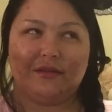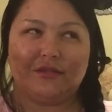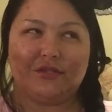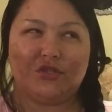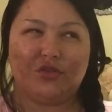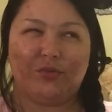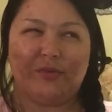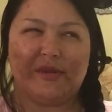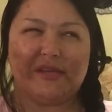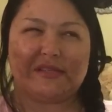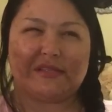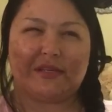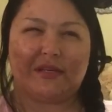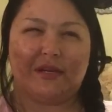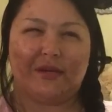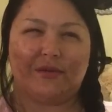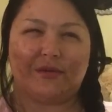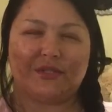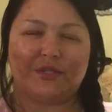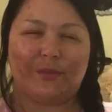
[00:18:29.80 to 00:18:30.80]
2 weeks
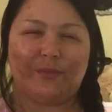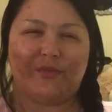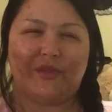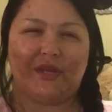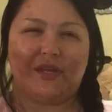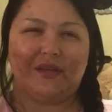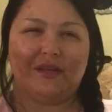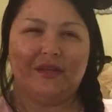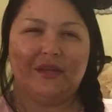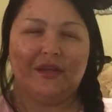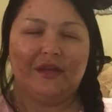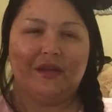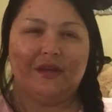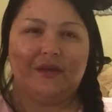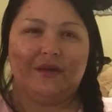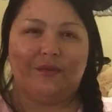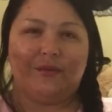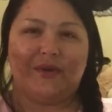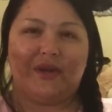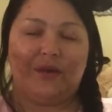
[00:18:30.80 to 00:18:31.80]
ago or something
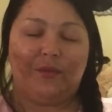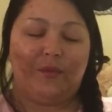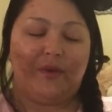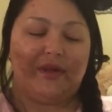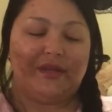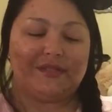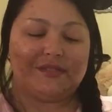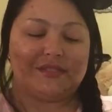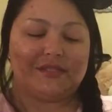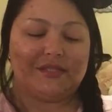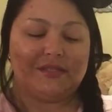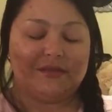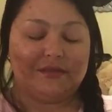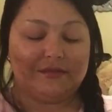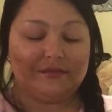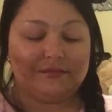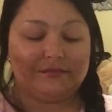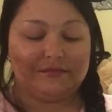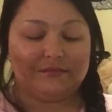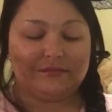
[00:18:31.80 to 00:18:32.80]
when I went
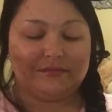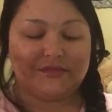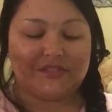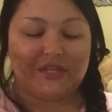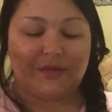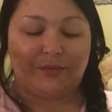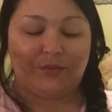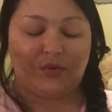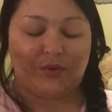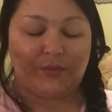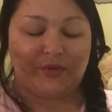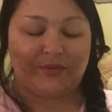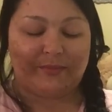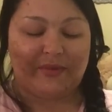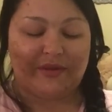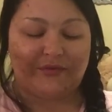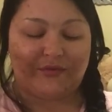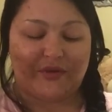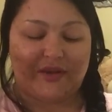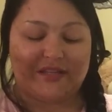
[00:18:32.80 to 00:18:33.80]
somewhere with
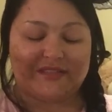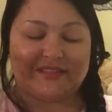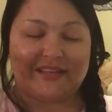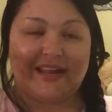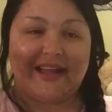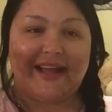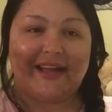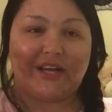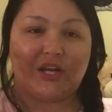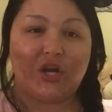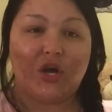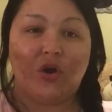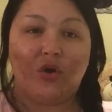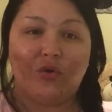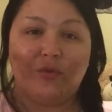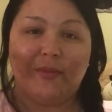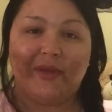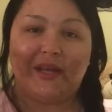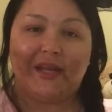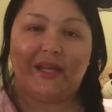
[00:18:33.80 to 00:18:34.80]
my friends, and I had a
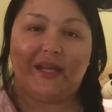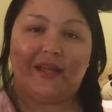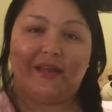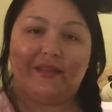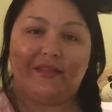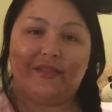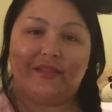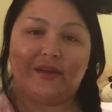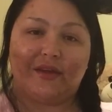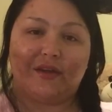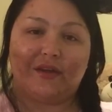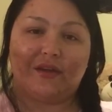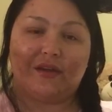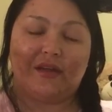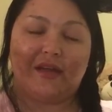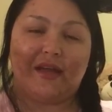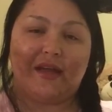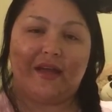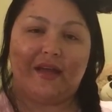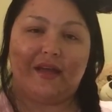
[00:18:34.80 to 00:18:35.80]
comb in it, and
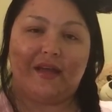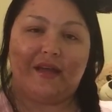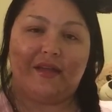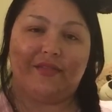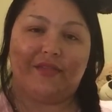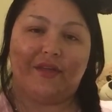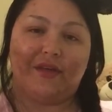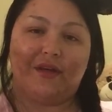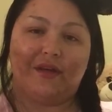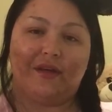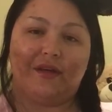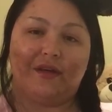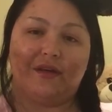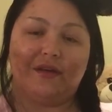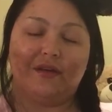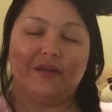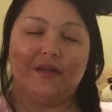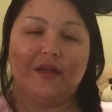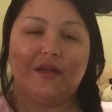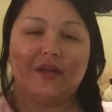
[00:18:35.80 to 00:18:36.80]
the
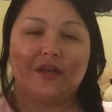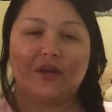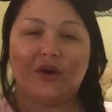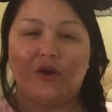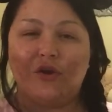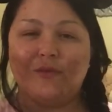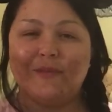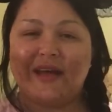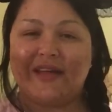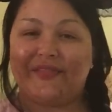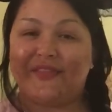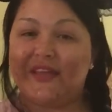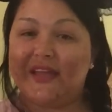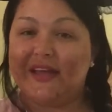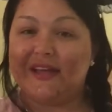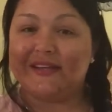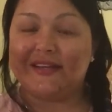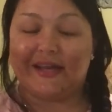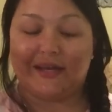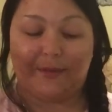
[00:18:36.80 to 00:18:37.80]
comb at the
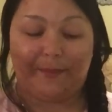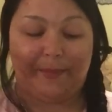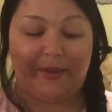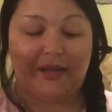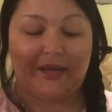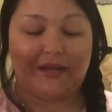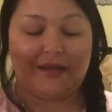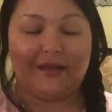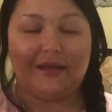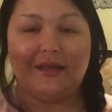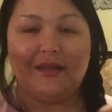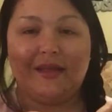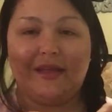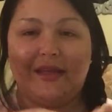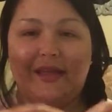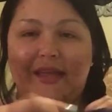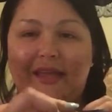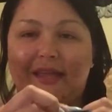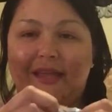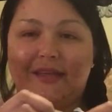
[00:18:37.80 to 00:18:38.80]
end had a pick,
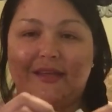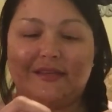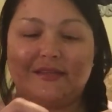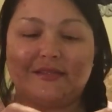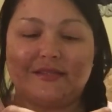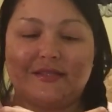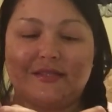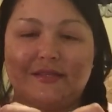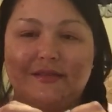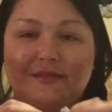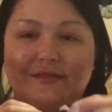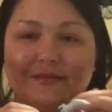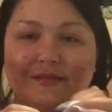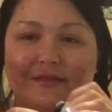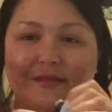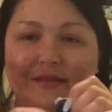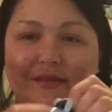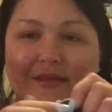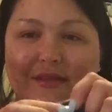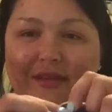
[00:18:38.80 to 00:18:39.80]
and
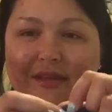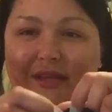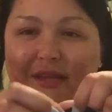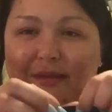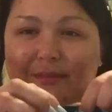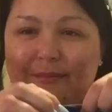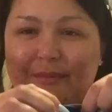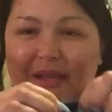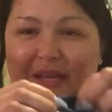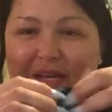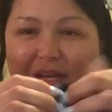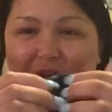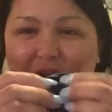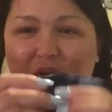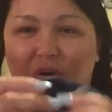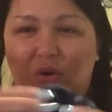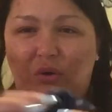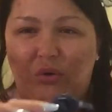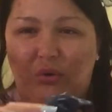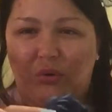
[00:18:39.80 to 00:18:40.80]
it made a
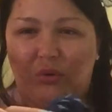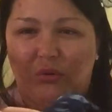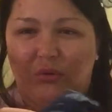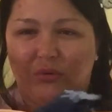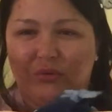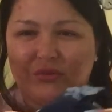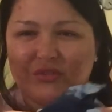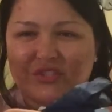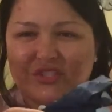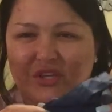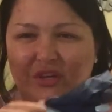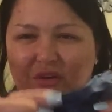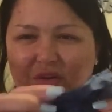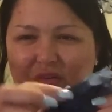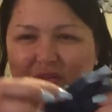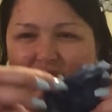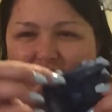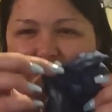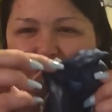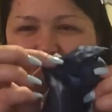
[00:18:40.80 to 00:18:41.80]
hole.
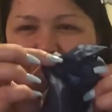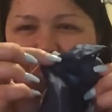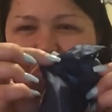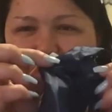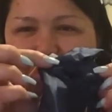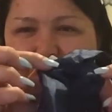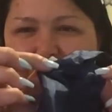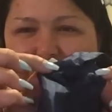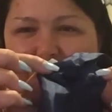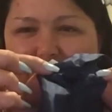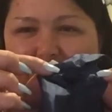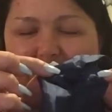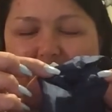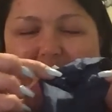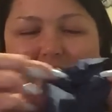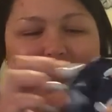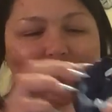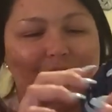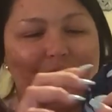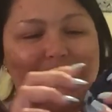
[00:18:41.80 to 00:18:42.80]
So
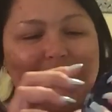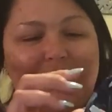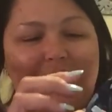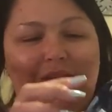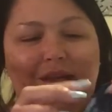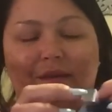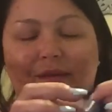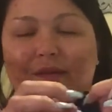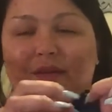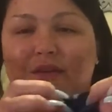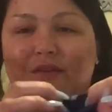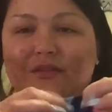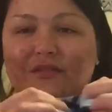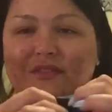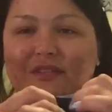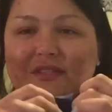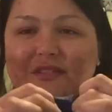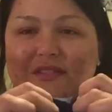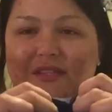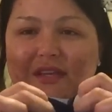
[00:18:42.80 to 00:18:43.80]
I don't think I could use
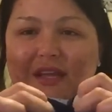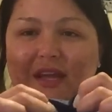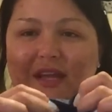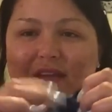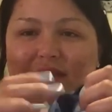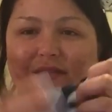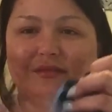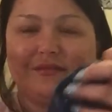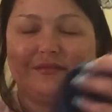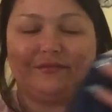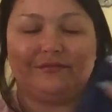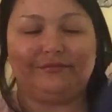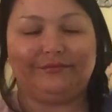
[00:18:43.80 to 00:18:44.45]
this again.